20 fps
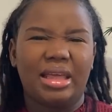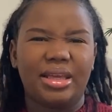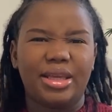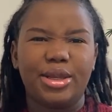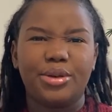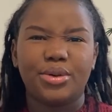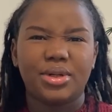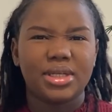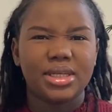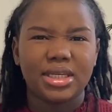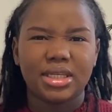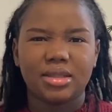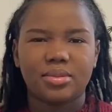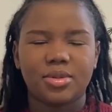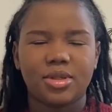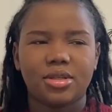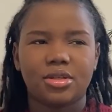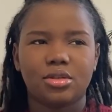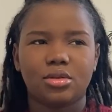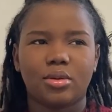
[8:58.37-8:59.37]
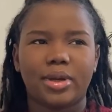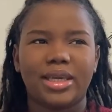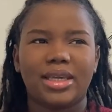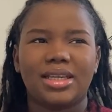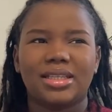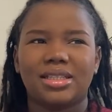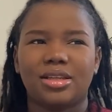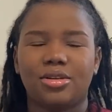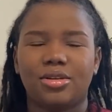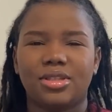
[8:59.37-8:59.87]
irritate me. So I
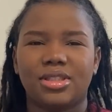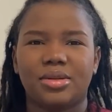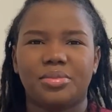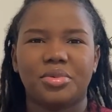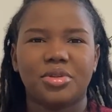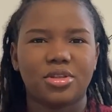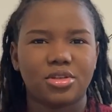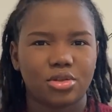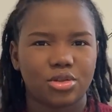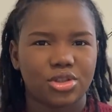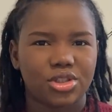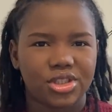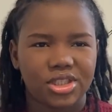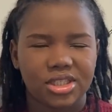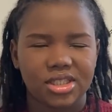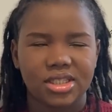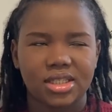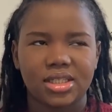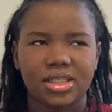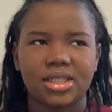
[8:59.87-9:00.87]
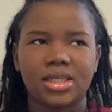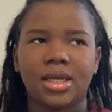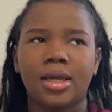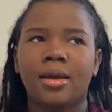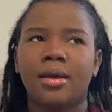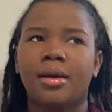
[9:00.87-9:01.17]
guess I was a bit nauseated,